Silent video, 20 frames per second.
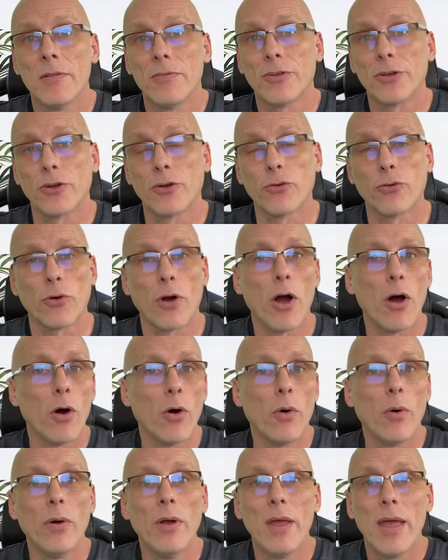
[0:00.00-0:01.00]
to
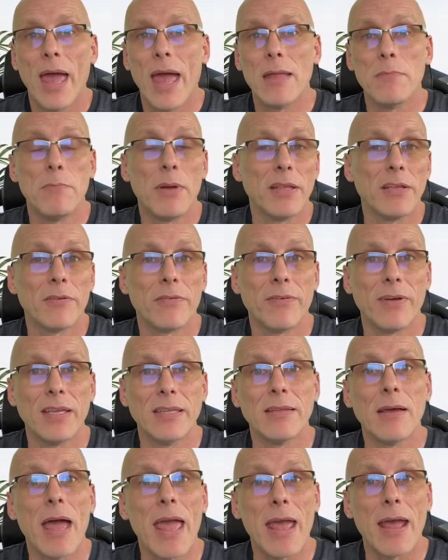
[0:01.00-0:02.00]
grow and benefit
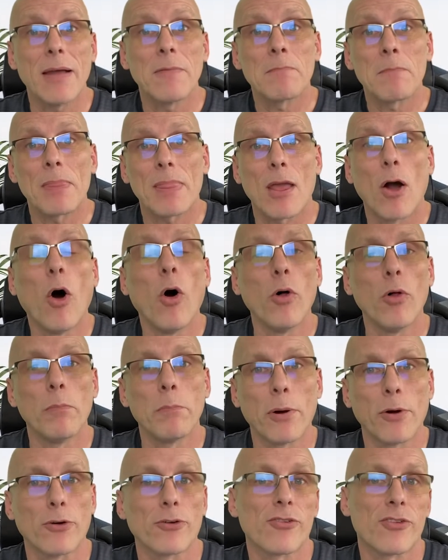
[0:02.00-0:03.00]
in a whole
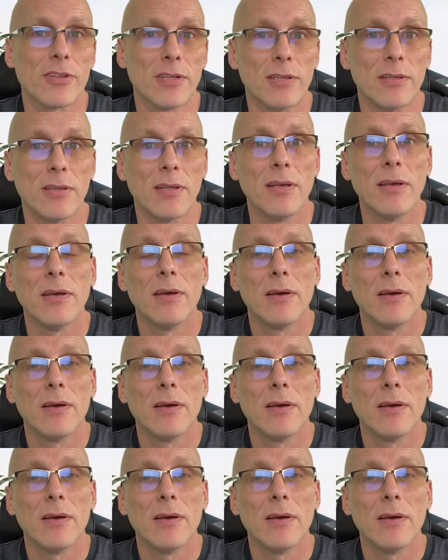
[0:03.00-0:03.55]
person